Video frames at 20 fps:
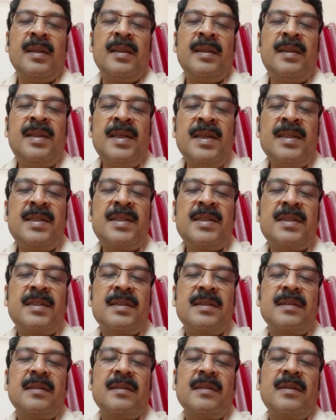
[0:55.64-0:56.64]

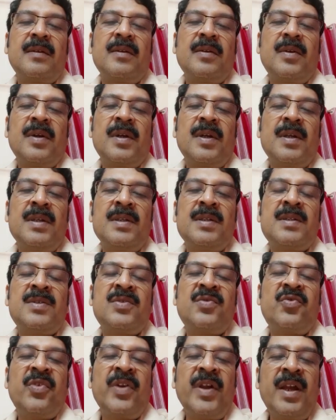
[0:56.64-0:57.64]
This is
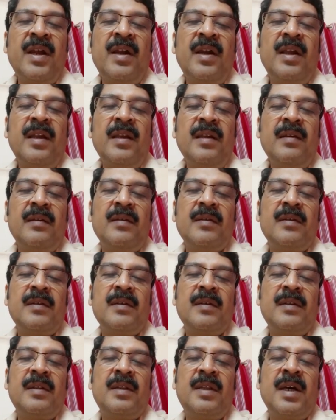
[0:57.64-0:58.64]
triggering
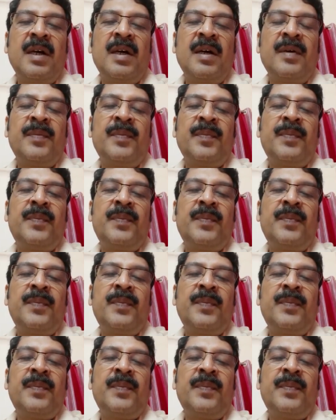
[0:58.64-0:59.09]
the